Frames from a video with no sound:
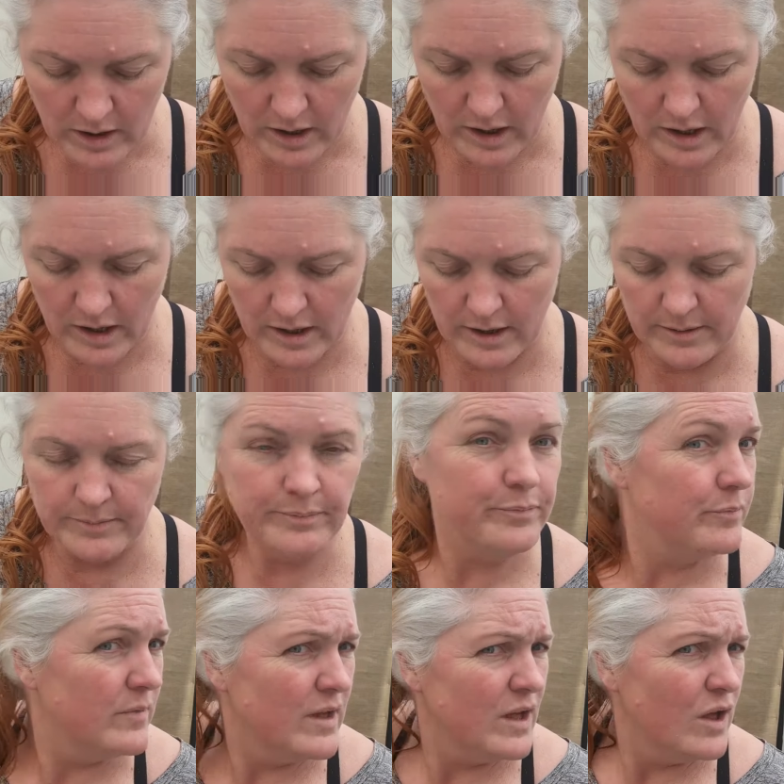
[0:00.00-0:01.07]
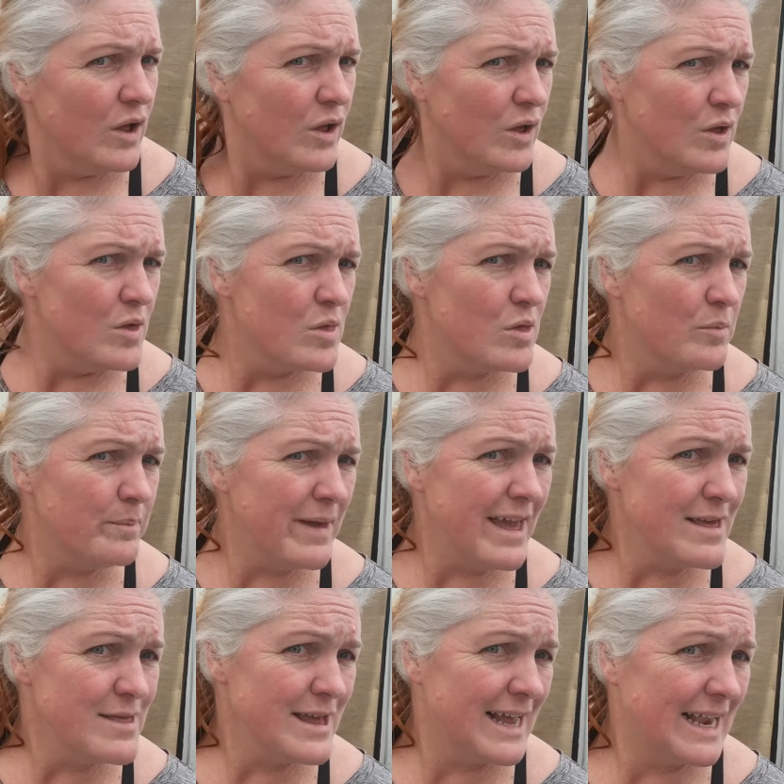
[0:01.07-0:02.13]
um, so
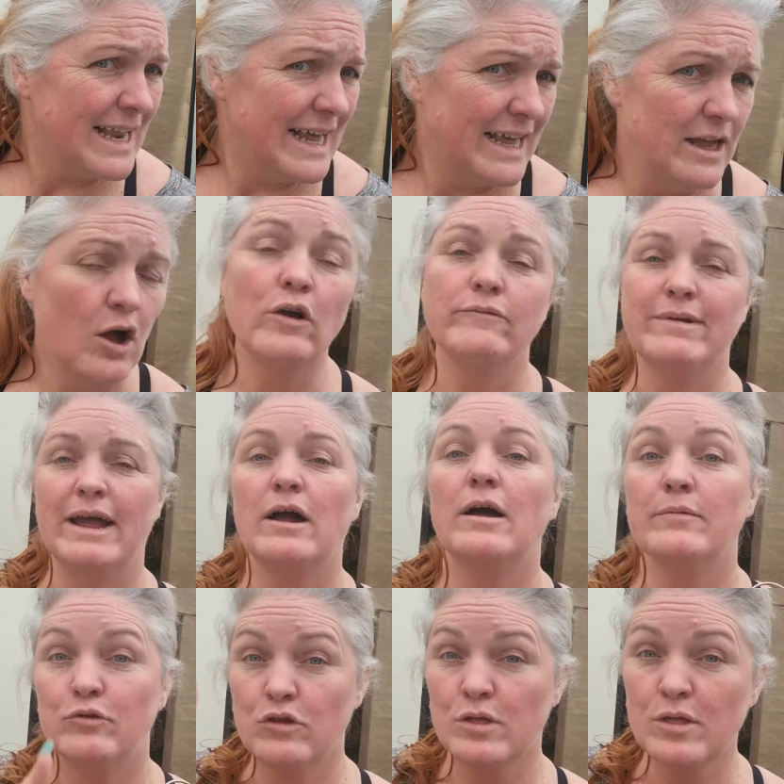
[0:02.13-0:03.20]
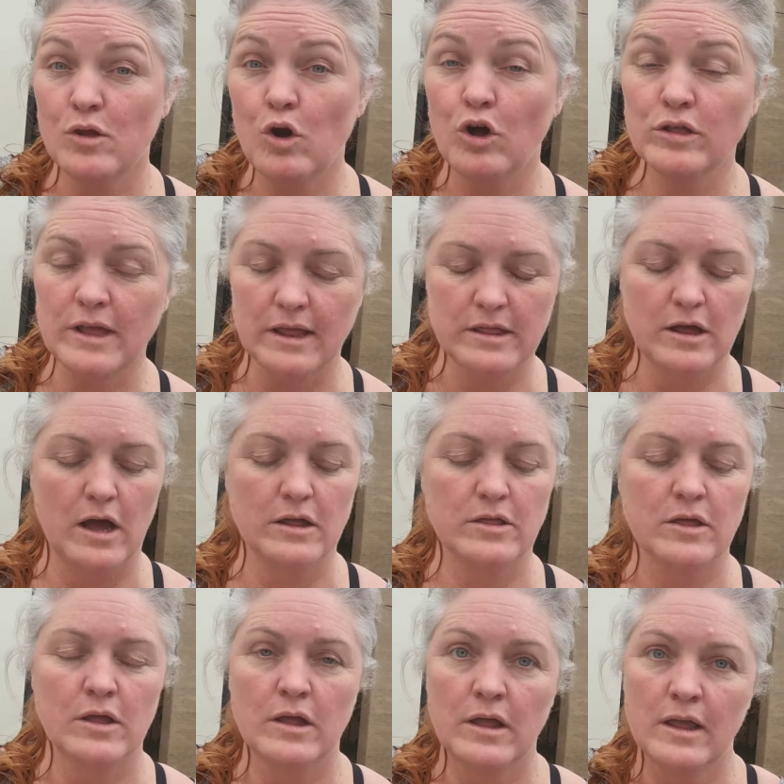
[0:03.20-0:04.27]
basically, oh right, just hold that thought.
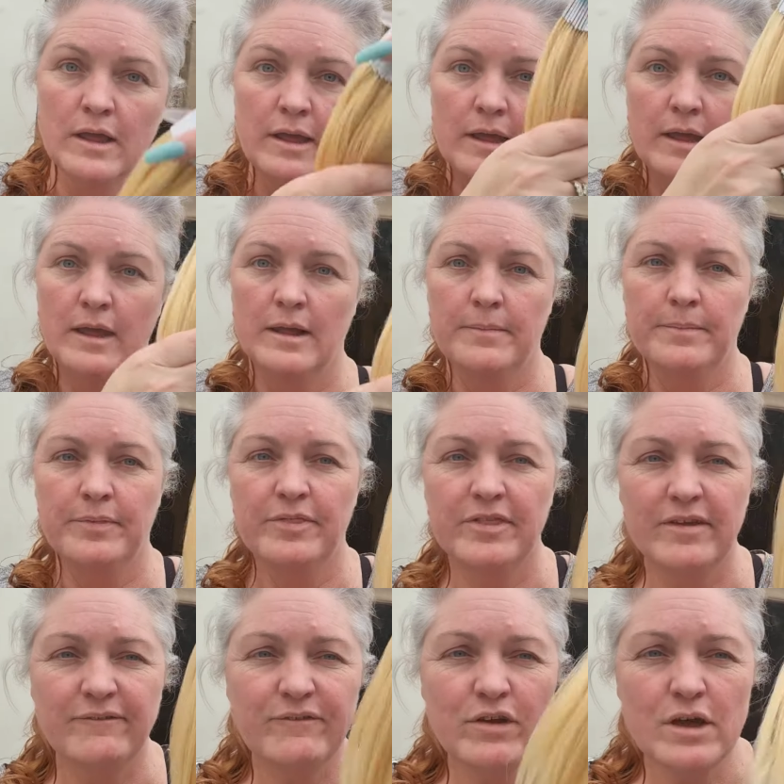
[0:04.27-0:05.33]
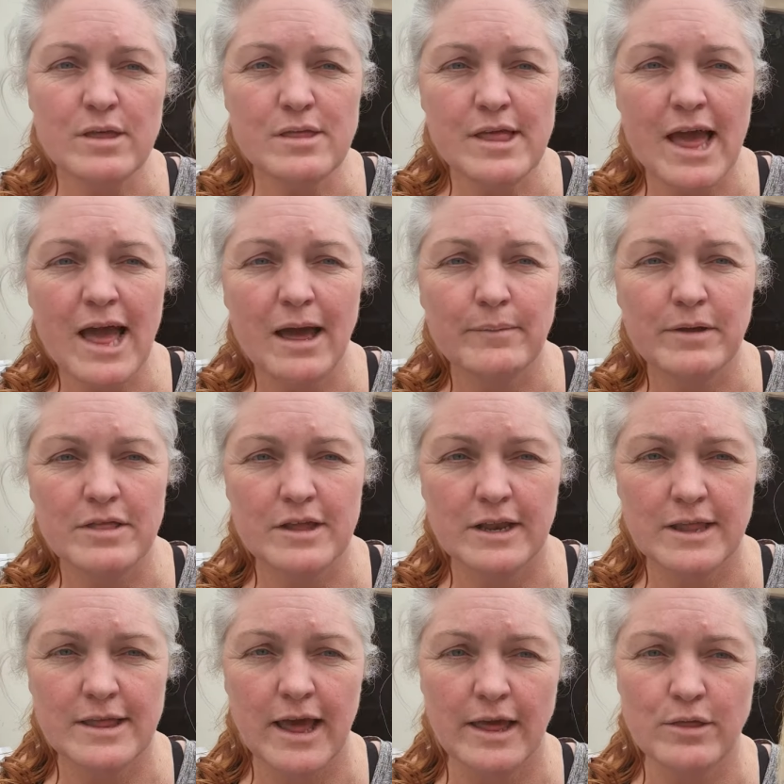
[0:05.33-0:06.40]
The first time I did
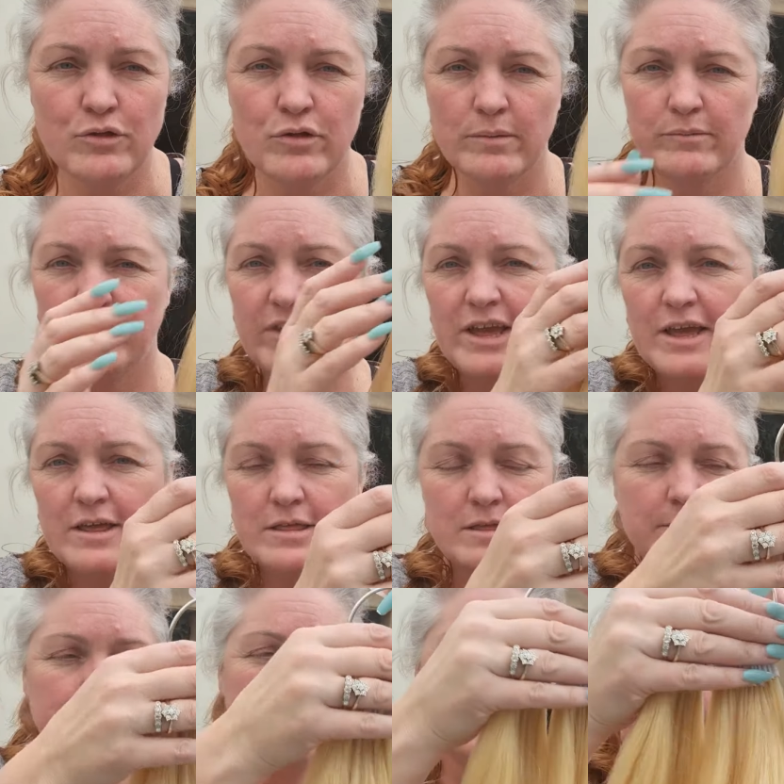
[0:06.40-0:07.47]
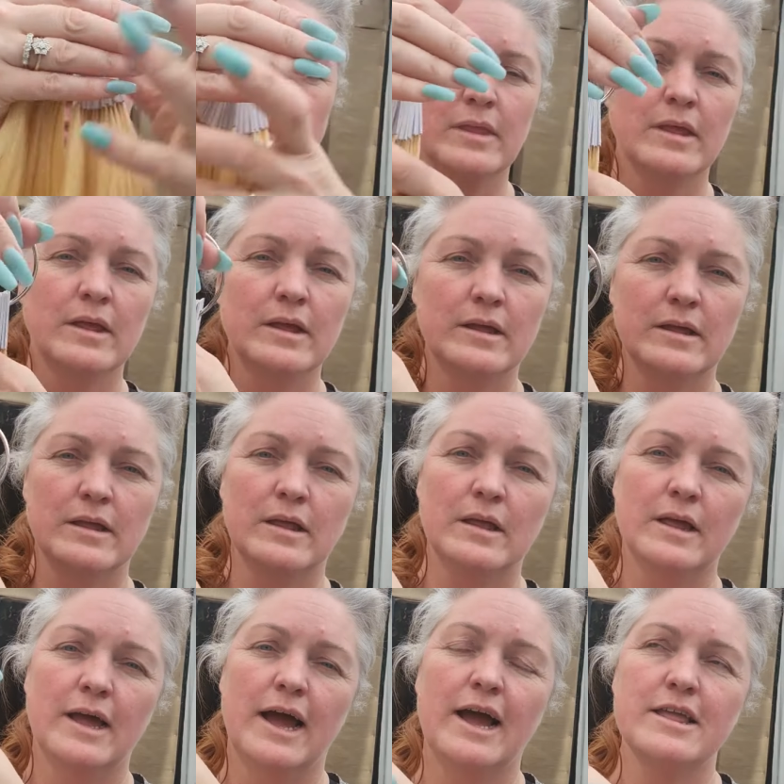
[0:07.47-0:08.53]
a test strip with these,
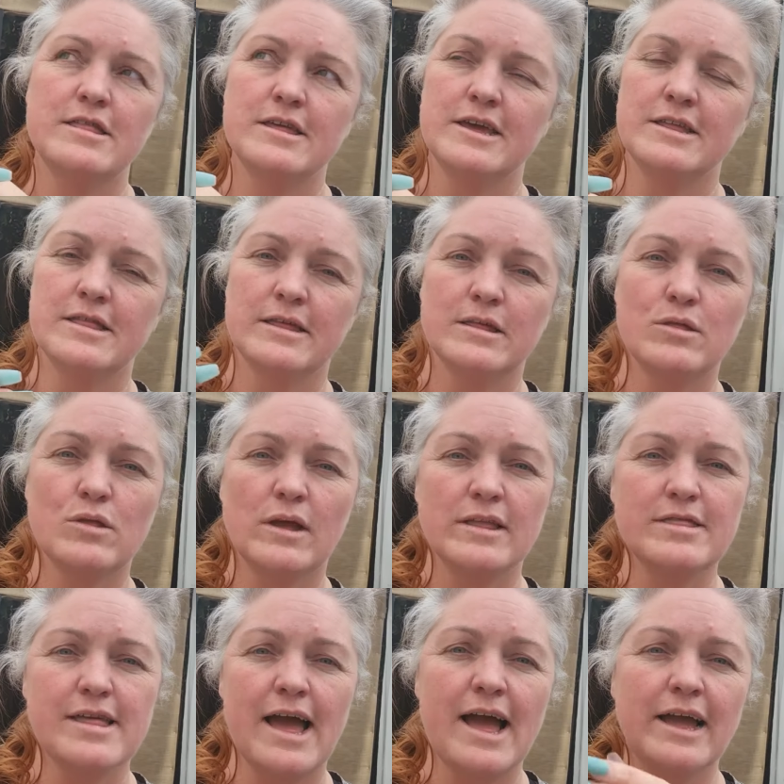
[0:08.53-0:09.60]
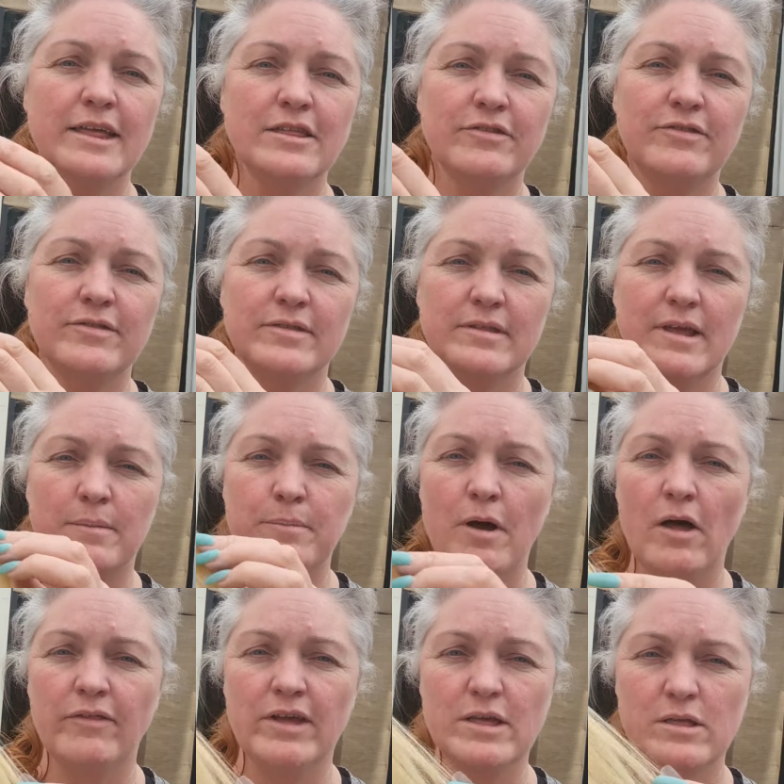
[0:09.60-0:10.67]
I did, so I dyed, I
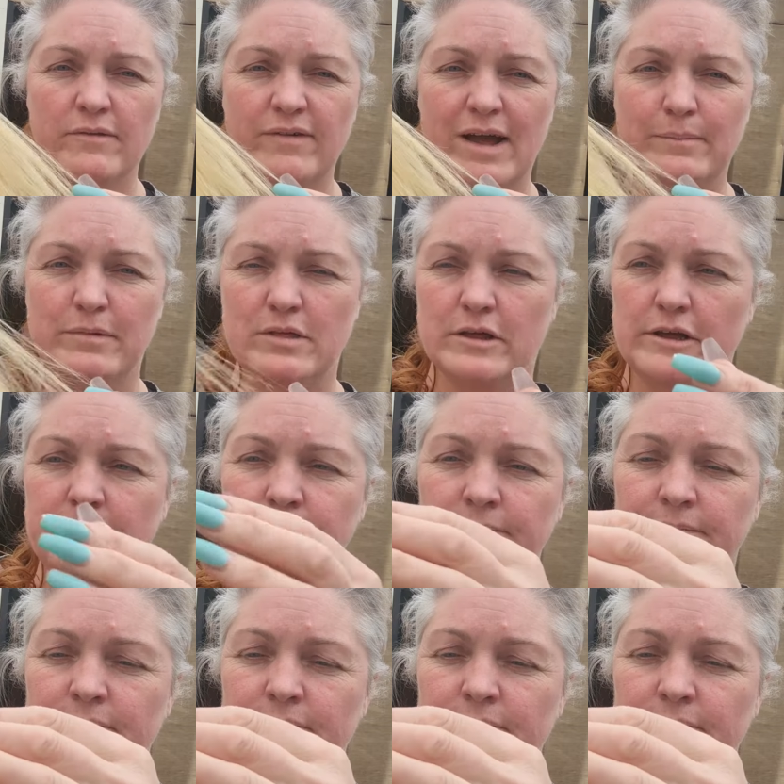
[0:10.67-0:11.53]
bought these off Amazon